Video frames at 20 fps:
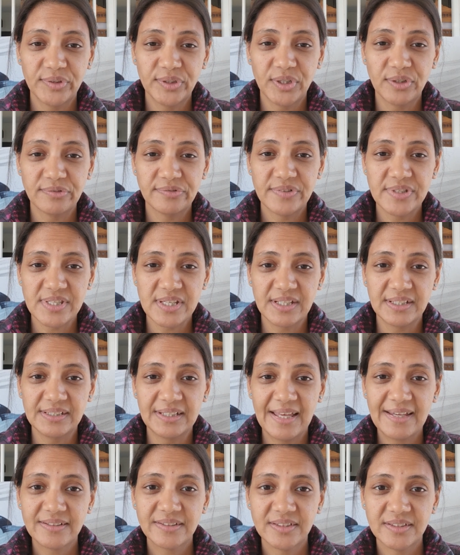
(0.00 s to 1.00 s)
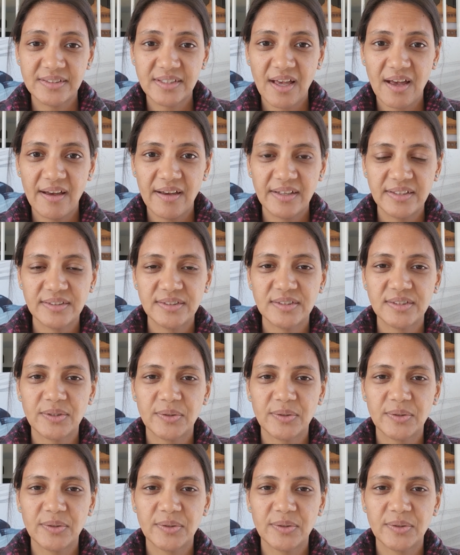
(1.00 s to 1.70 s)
for your physical exercise.